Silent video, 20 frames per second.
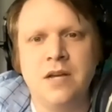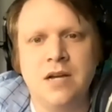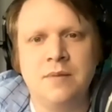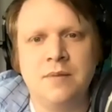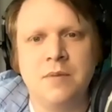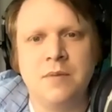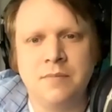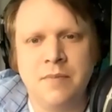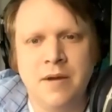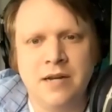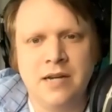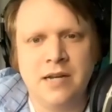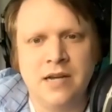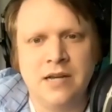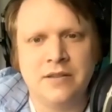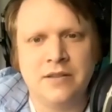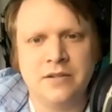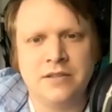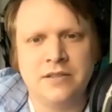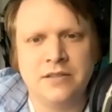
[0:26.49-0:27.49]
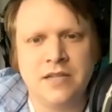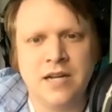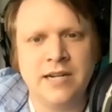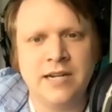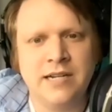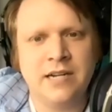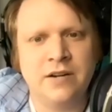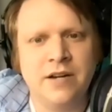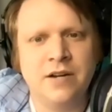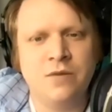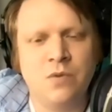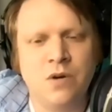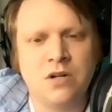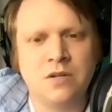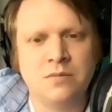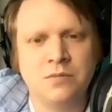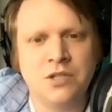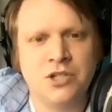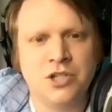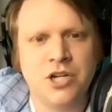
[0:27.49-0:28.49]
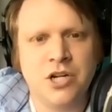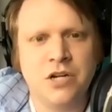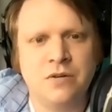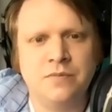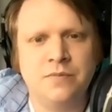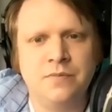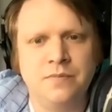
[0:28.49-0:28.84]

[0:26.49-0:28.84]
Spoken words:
among many others. Hi Darien, welcome to the show.